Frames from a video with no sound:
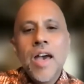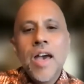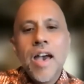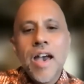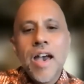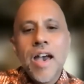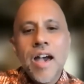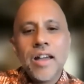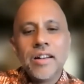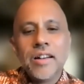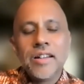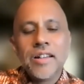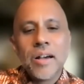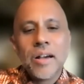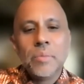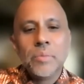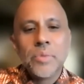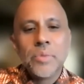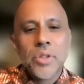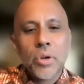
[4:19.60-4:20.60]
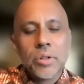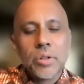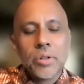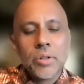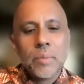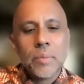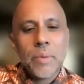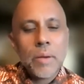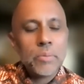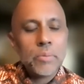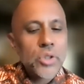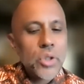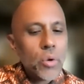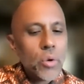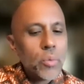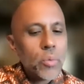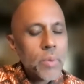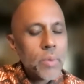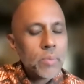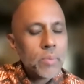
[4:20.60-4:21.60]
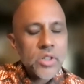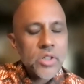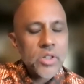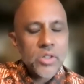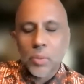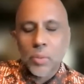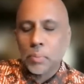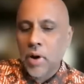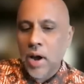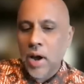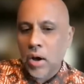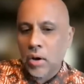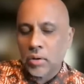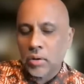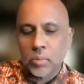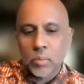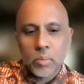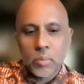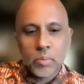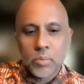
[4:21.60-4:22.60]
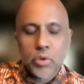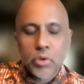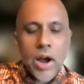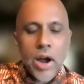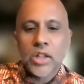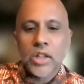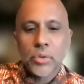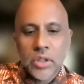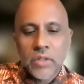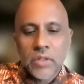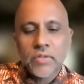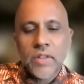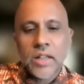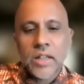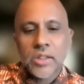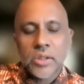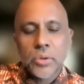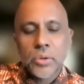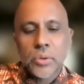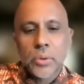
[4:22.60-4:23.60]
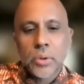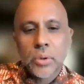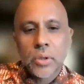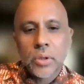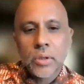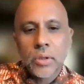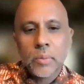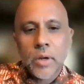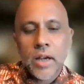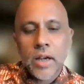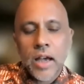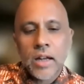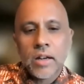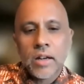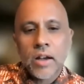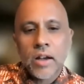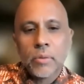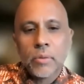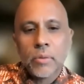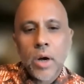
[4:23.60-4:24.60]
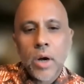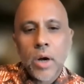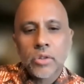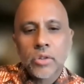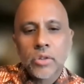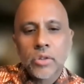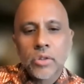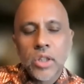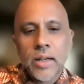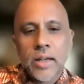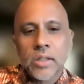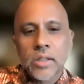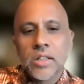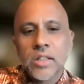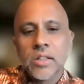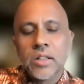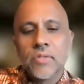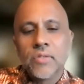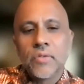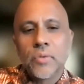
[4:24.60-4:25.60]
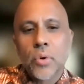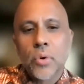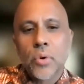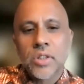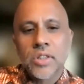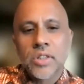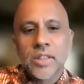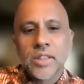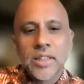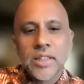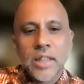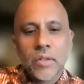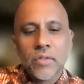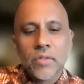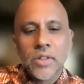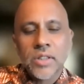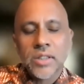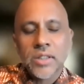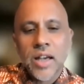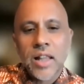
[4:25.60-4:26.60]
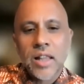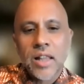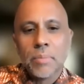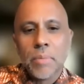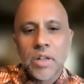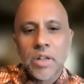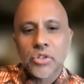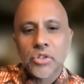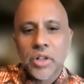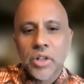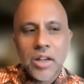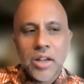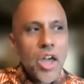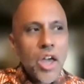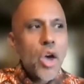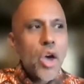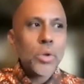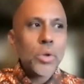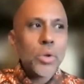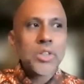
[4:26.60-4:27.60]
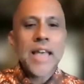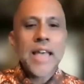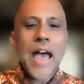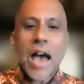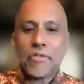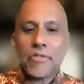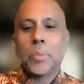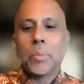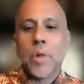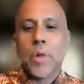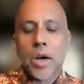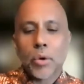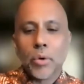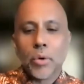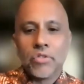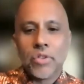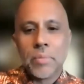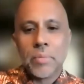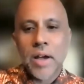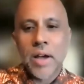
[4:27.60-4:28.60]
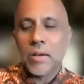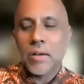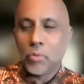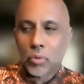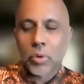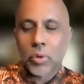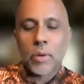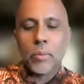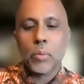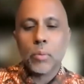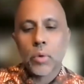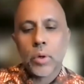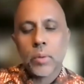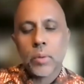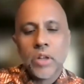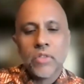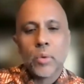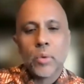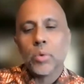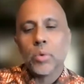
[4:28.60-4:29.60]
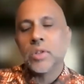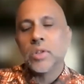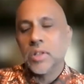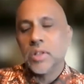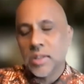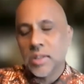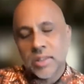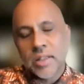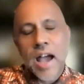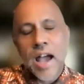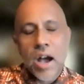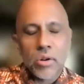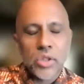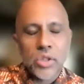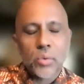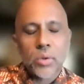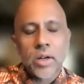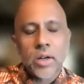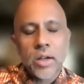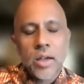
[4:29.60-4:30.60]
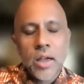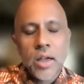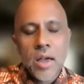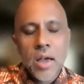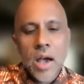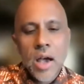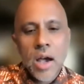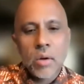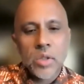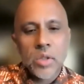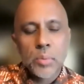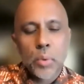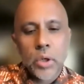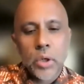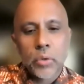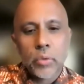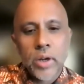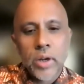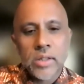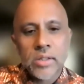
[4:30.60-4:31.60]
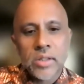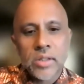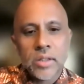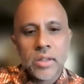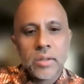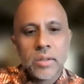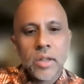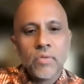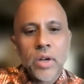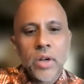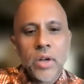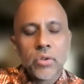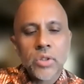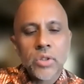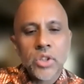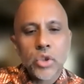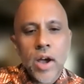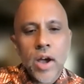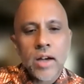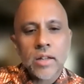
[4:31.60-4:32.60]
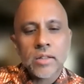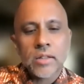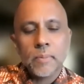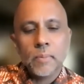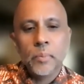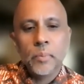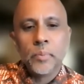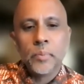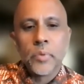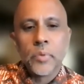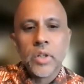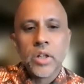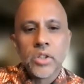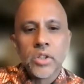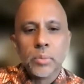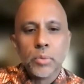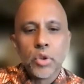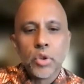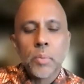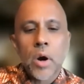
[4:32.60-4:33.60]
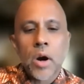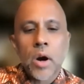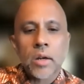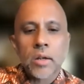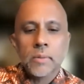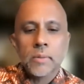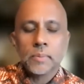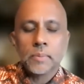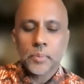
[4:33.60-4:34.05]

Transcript: And I'm so, I'm so, I'm such a proud graduate of that school, and I also attended, of course, Sierra Vista Elementary, which is half a block away from my, where, I'm, where I'm living. This is the house where I, I was born and raised in, in Veterans Tract, near Demuth Park.